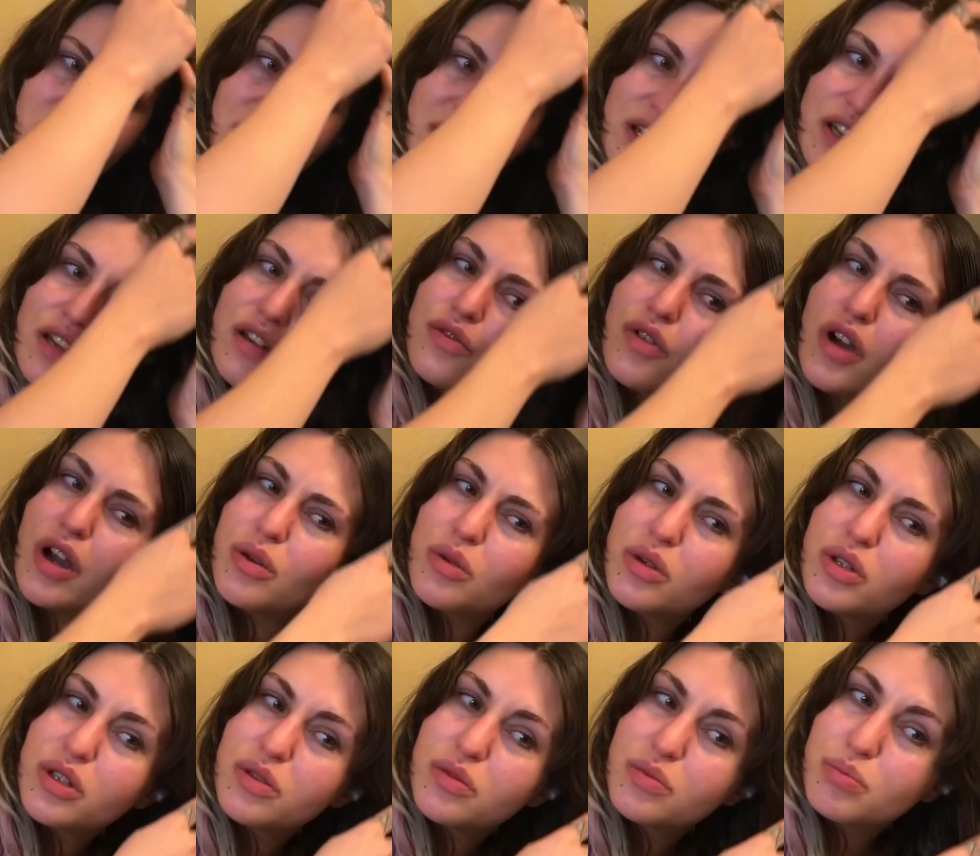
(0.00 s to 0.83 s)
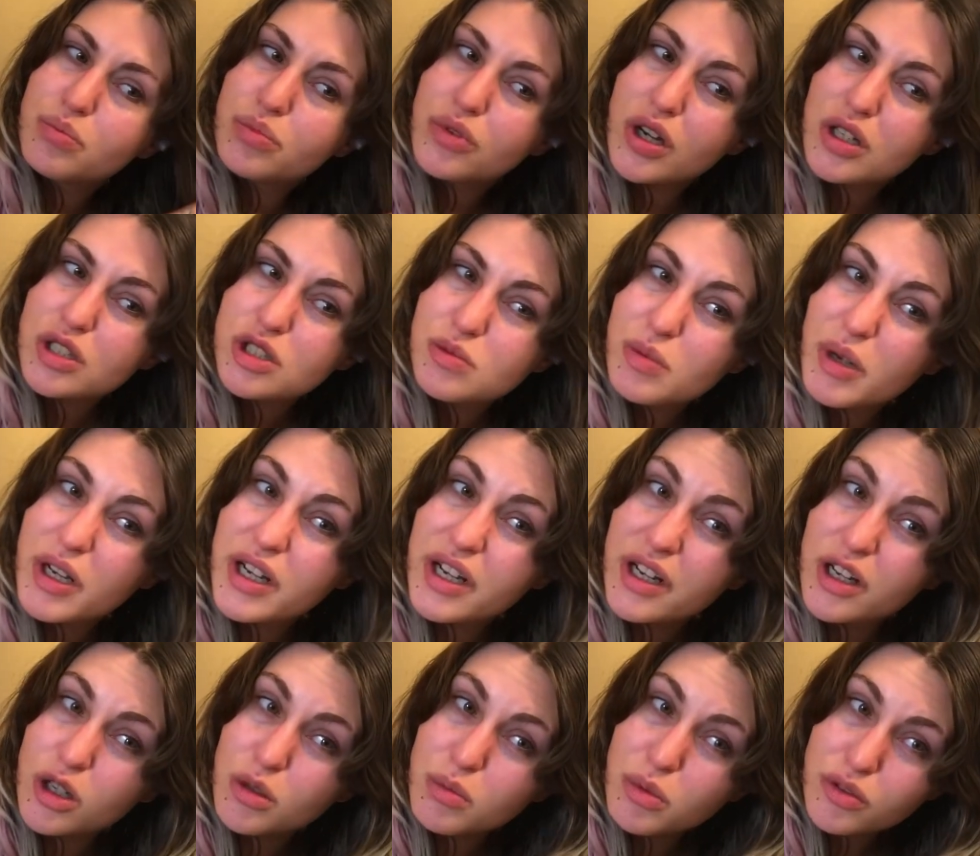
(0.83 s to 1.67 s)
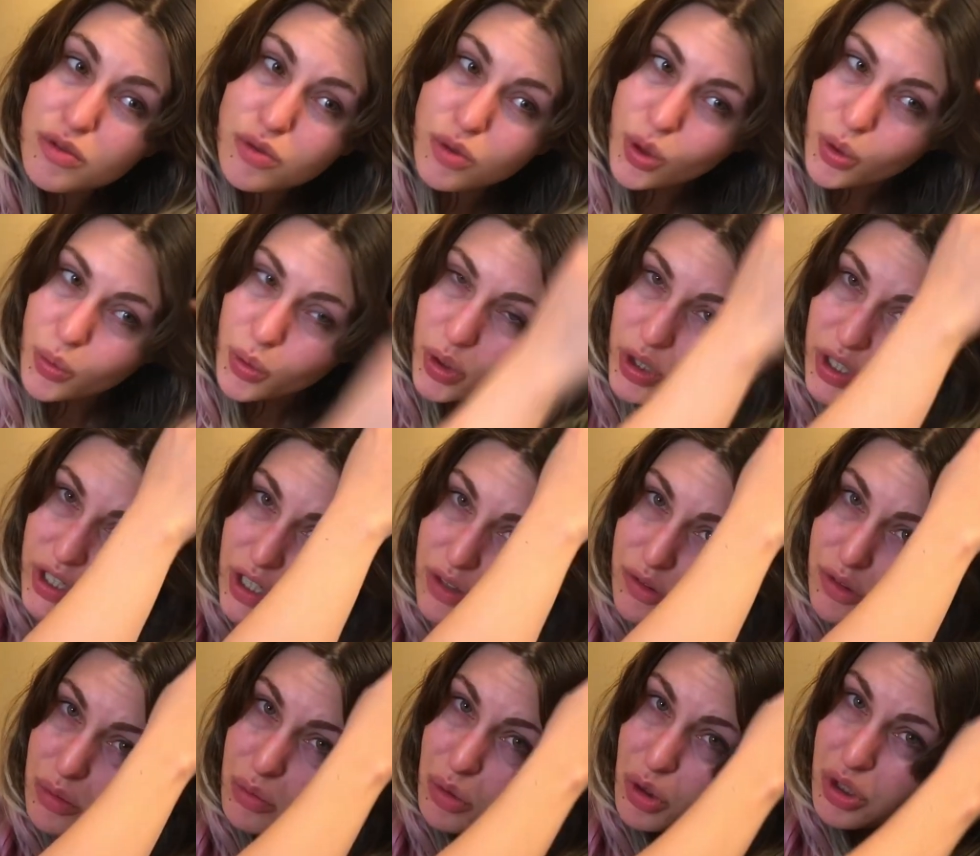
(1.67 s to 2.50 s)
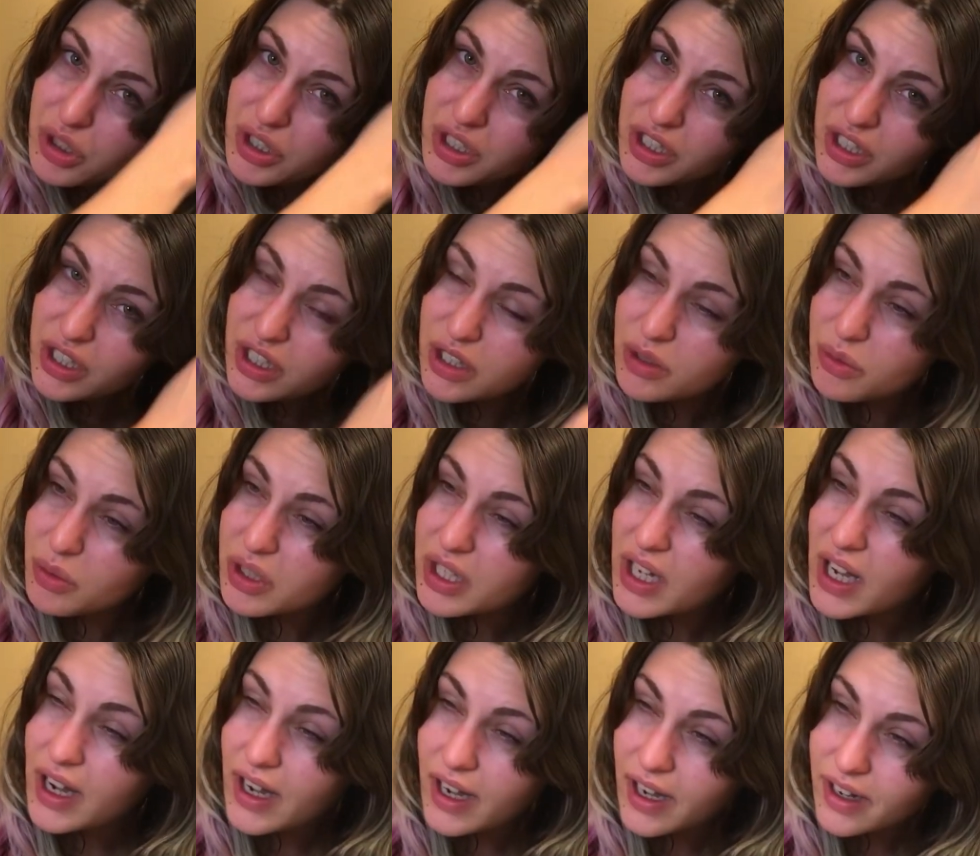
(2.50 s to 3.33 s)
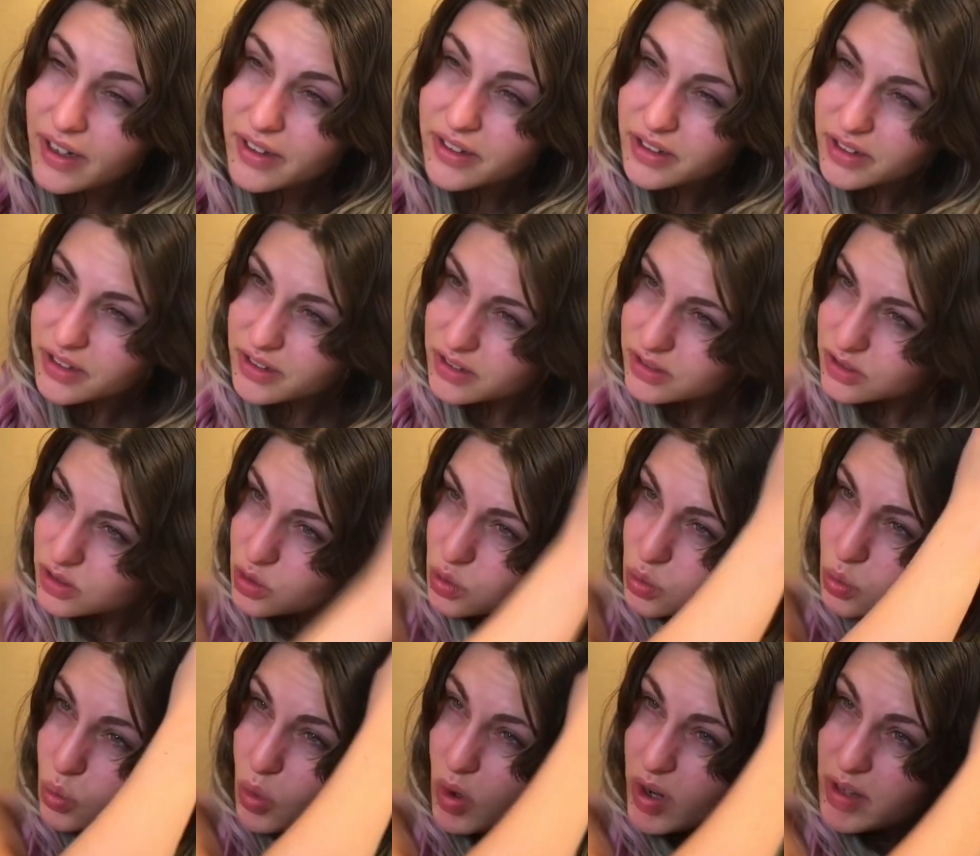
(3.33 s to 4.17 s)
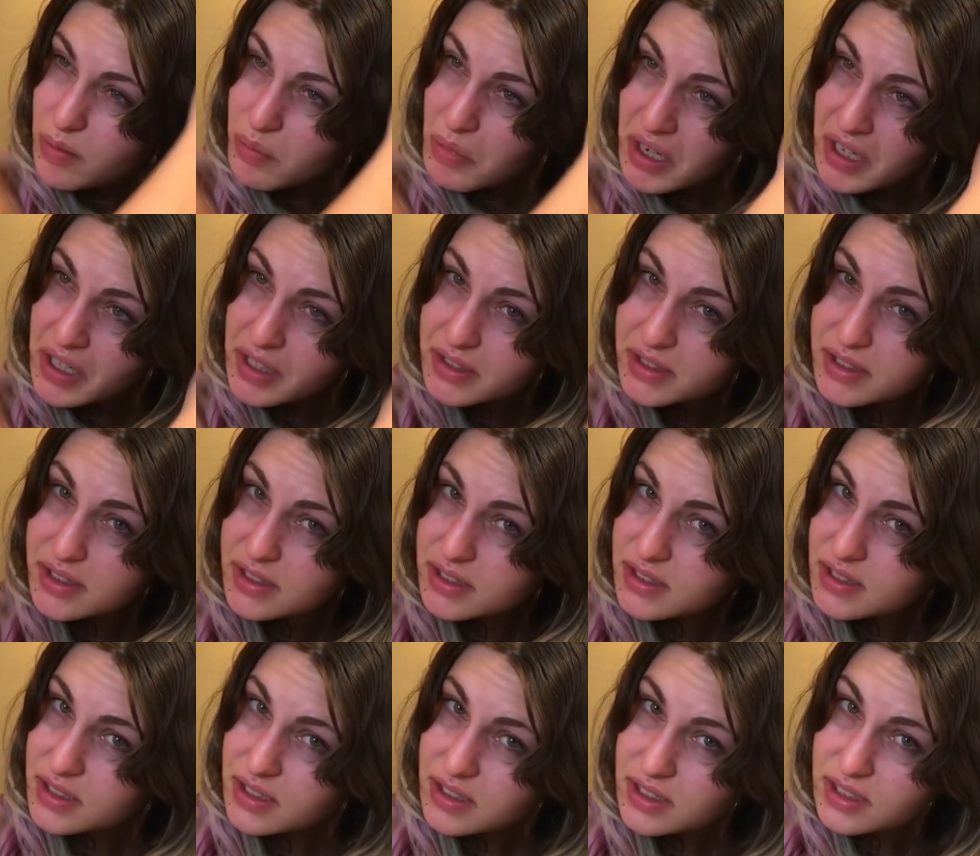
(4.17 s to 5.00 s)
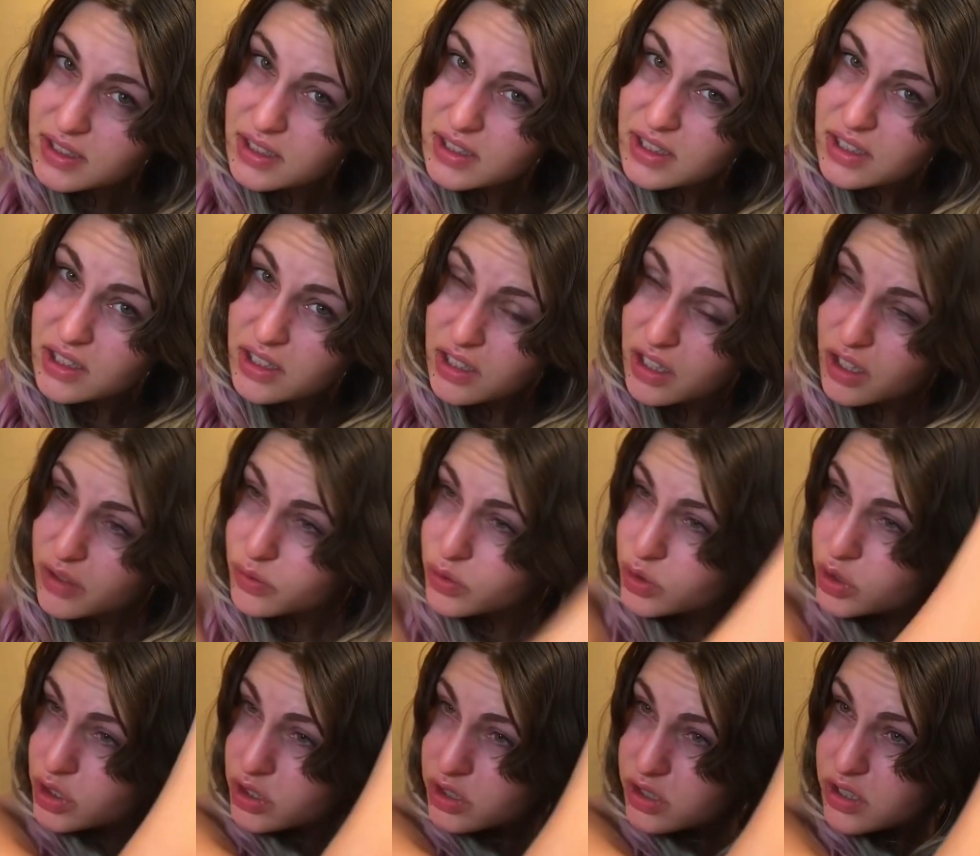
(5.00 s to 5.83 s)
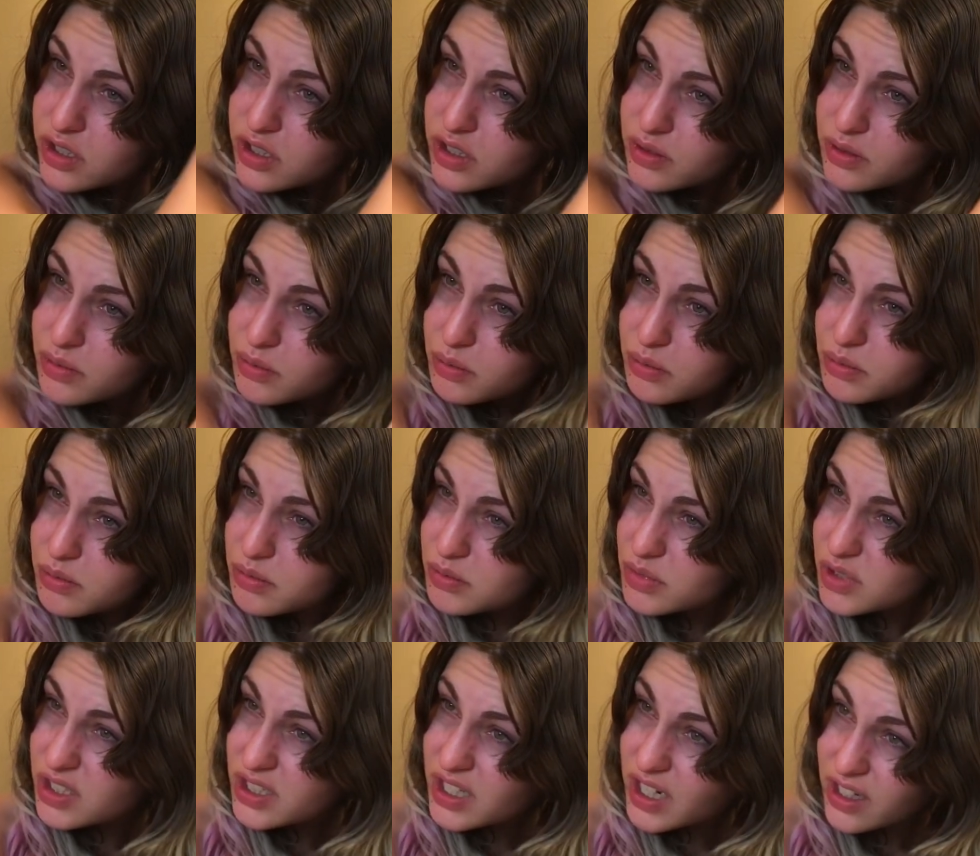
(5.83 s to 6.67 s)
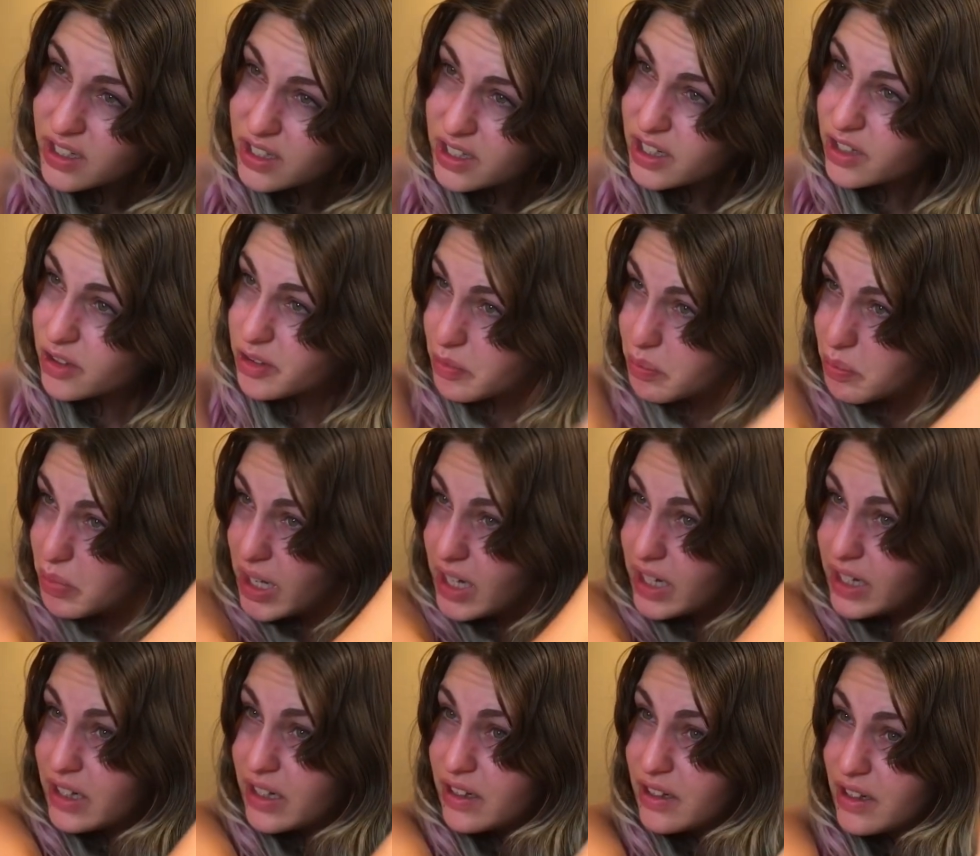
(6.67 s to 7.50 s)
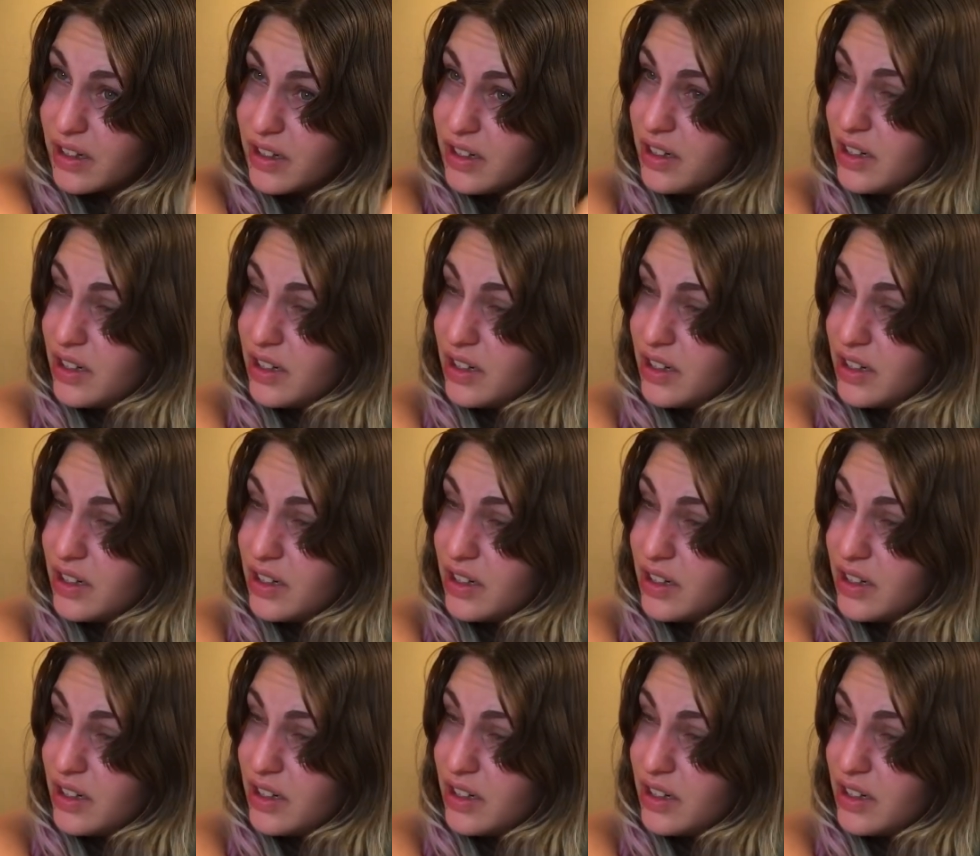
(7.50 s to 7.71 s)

if I were to brush my hair before work every morning, it would add 20 minutes of just standing here in pain,